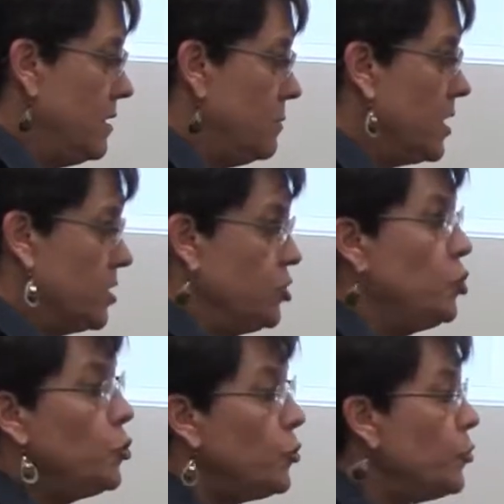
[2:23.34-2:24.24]
Because
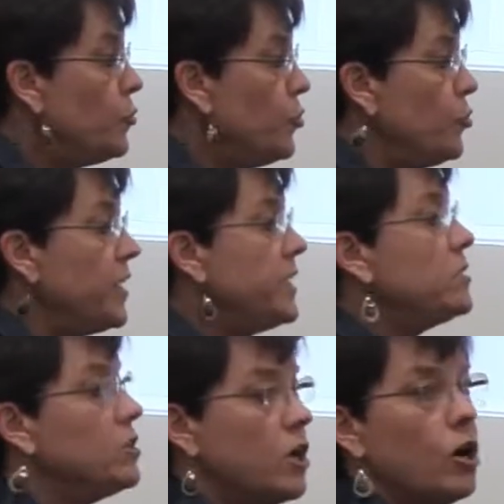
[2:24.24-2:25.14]
you need
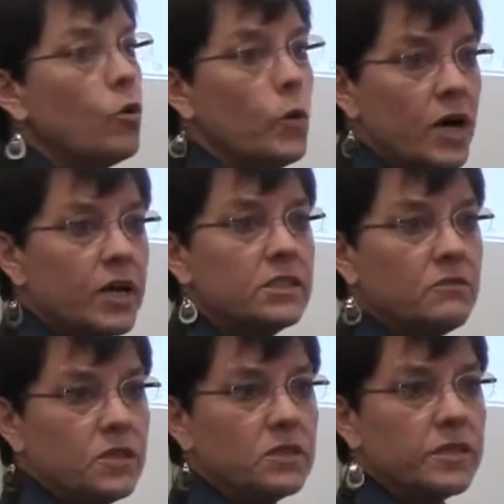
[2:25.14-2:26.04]
to know what kinds of
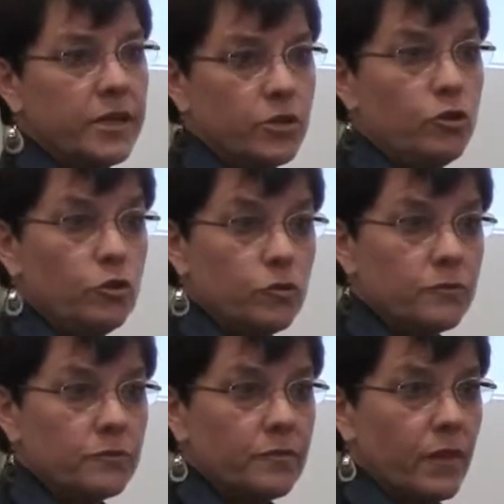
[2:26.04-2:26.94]
things they can do.
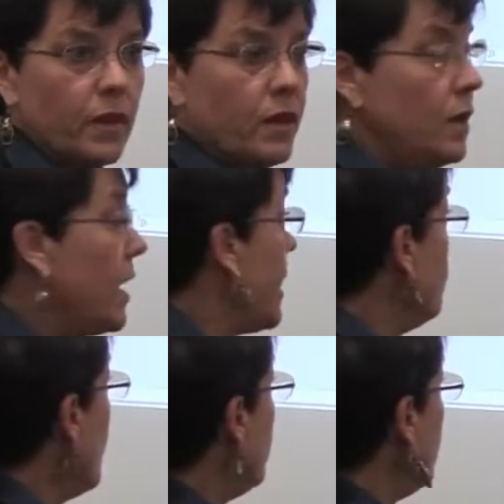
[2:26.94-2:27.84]
And
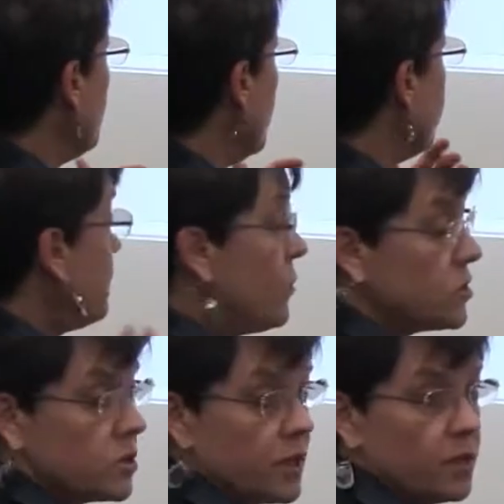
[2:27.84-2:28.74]
what we have
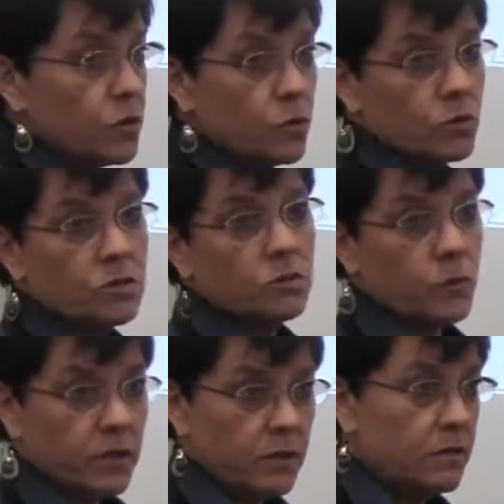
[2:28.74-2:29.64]
focused on in the course is
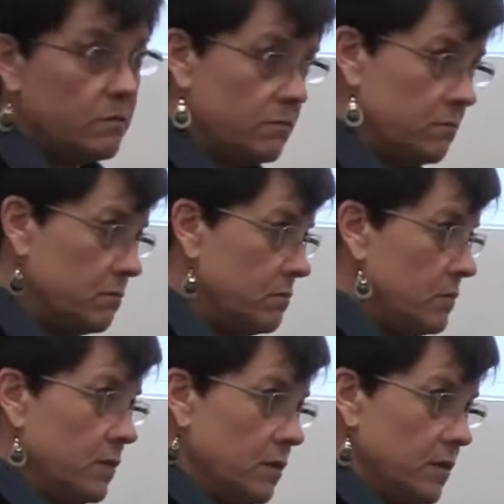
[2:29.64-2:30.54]
what
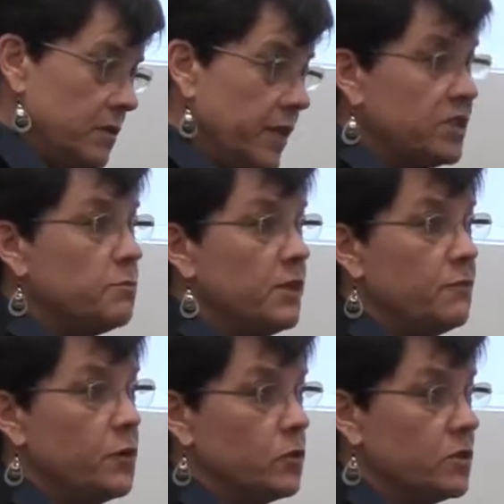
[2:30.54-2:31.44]
tends to be the
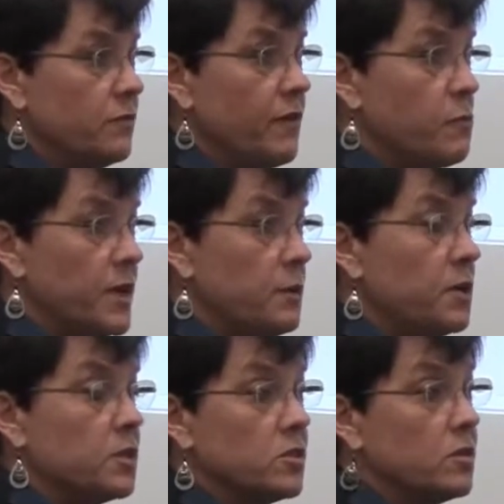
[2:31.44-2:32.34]
focus of everybody,
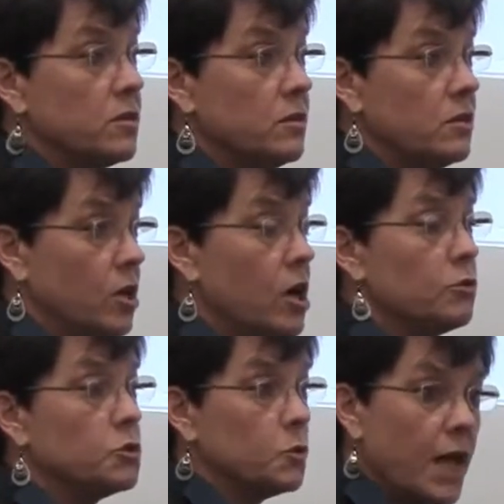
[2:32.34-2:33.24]
because the
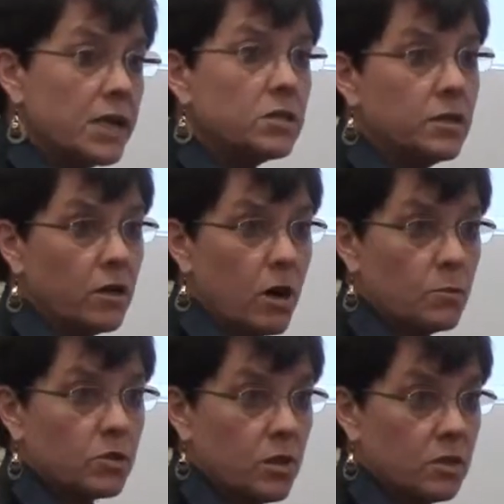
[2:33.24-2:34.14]
Congress relies on the
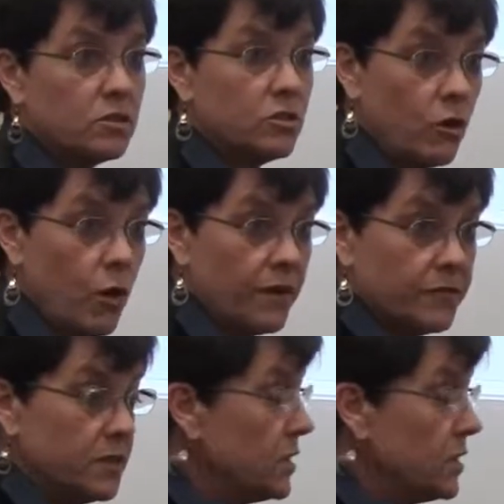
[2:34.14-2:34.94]
Commerce Clause so often.